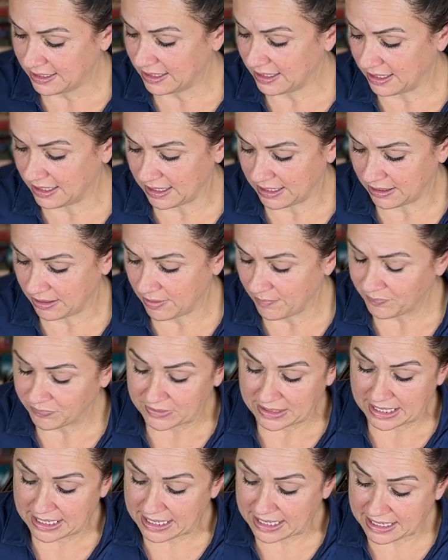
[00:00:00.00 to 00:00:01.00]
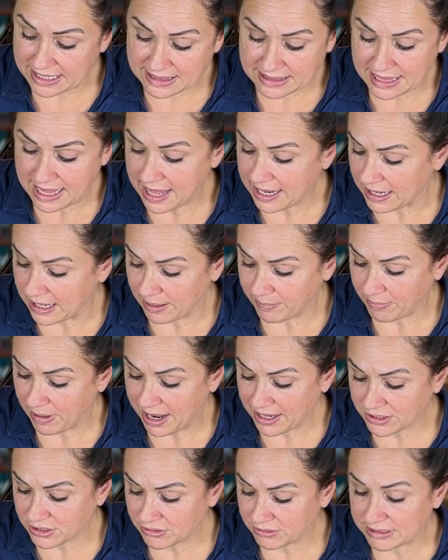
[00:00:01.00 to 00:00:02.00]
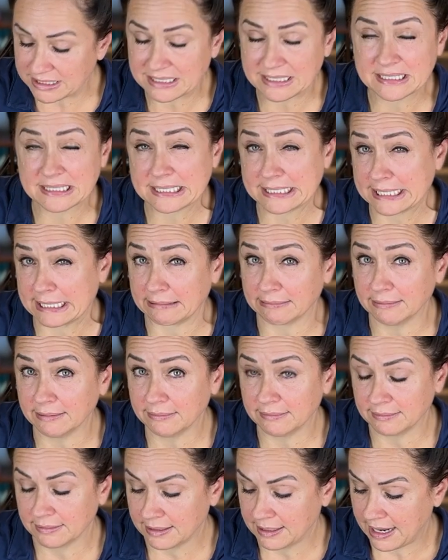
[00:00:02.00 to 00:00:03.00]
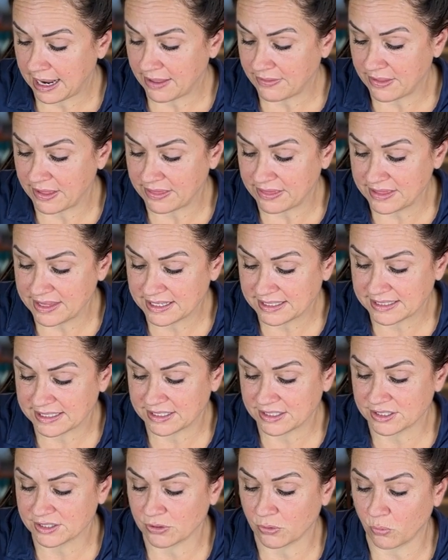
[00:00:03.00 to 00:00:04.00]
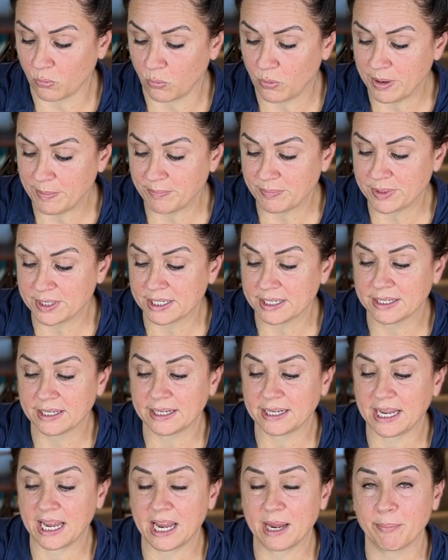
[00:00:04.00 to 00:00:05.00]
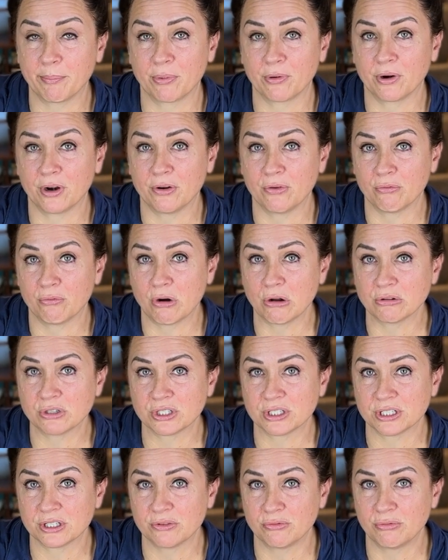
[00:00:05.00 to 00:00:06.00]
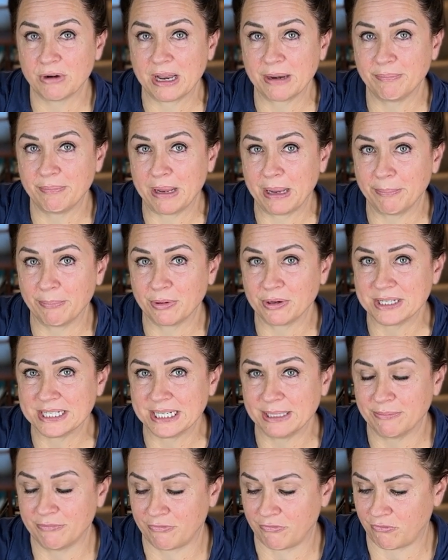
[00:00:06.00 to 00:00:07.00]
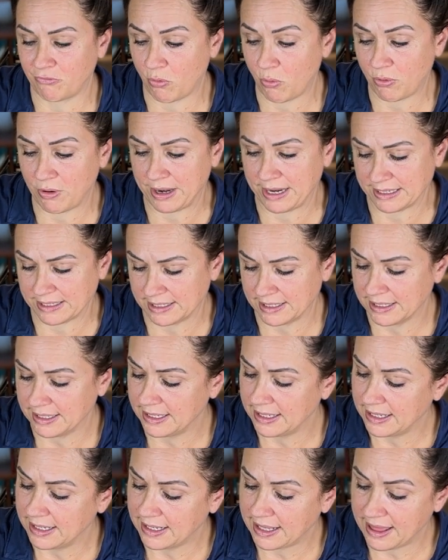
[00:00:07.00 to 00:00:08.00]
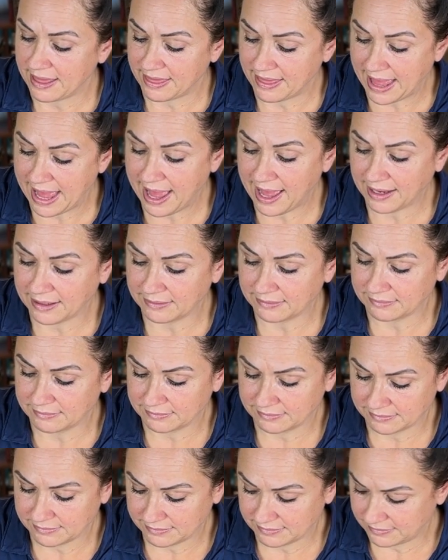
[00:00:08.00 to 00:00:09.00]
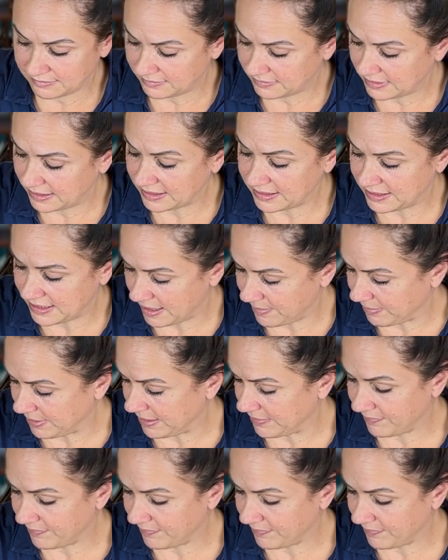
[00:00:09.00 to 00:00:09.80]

Uh, heat that up. I do it in a skillet. And then this is a whipped caper and roasted red pepper dip for it. That is yummy.